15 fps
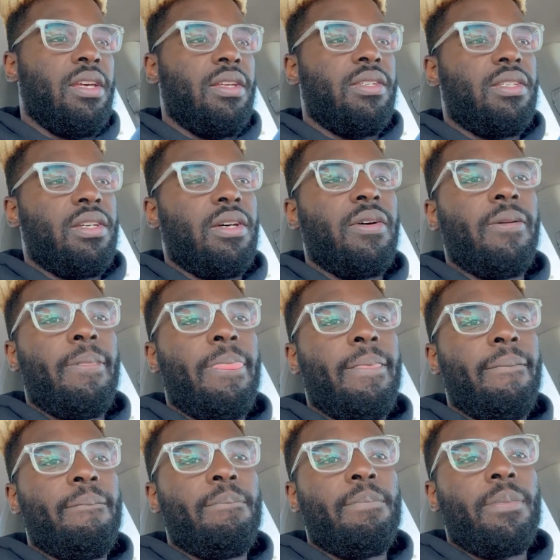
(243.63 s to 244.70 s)
So
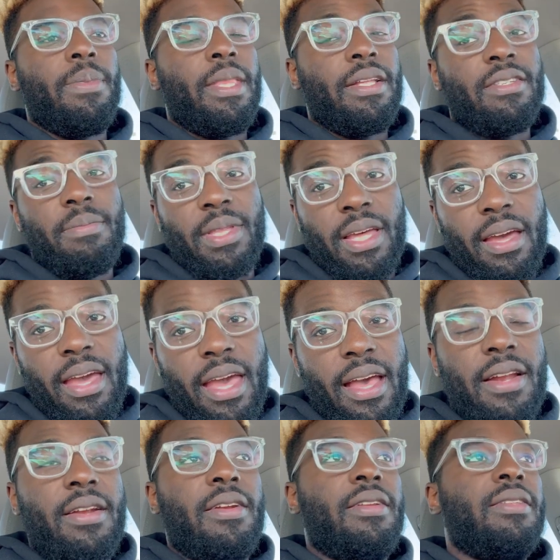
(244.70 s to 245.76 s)
that's something I
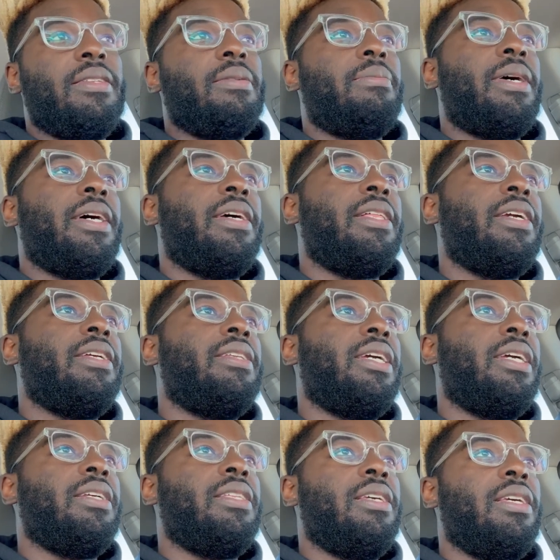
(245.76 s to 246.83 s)
added into my like
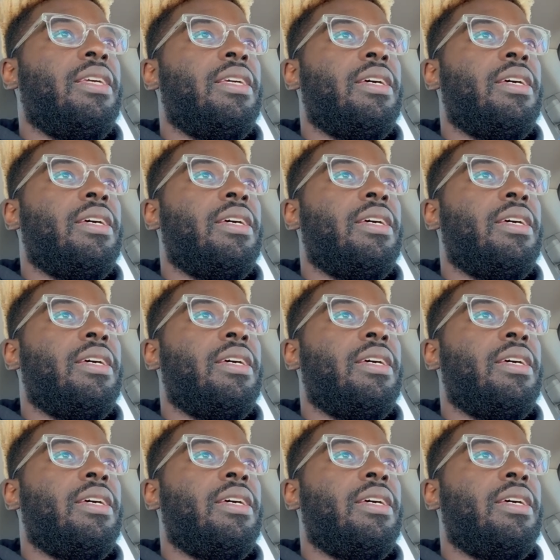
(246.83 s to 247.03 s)
daily